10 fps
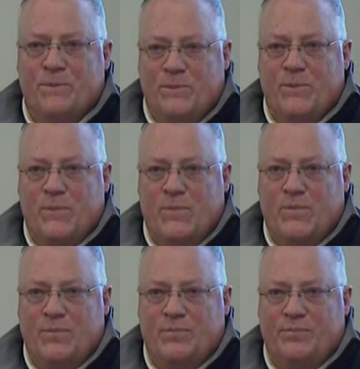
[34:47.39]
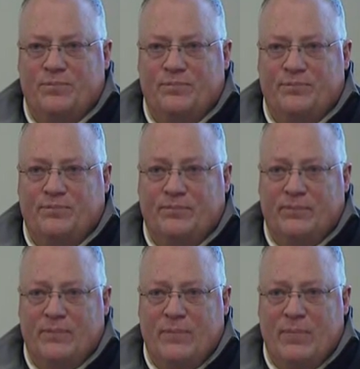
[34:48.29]
Could you give us an idea of
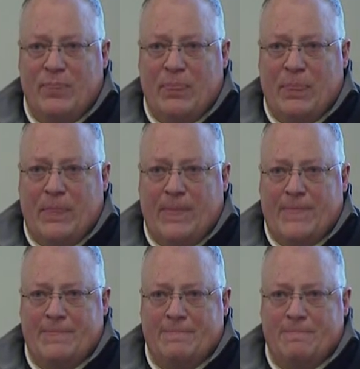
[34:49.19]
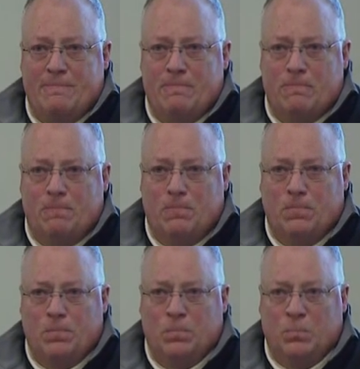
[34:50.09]
just how many
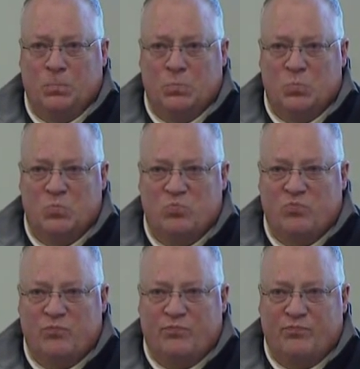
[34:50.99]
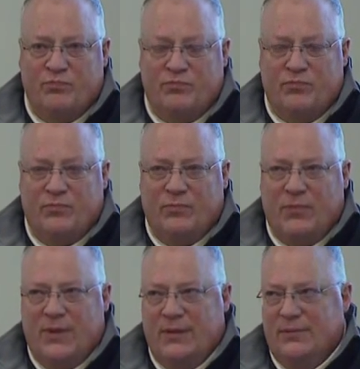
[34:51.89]
estimated hours you personally
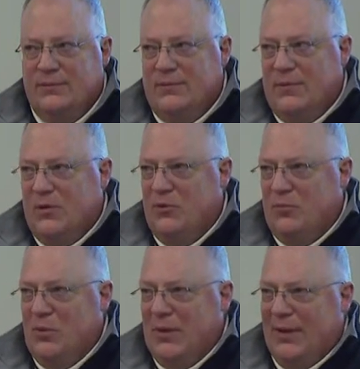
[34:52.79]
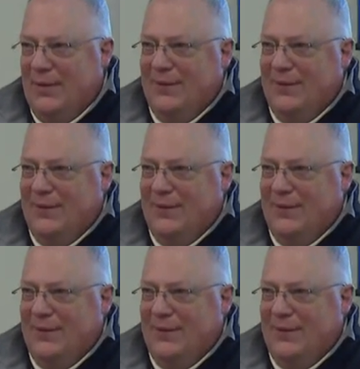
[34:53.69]
invested? Oh boy.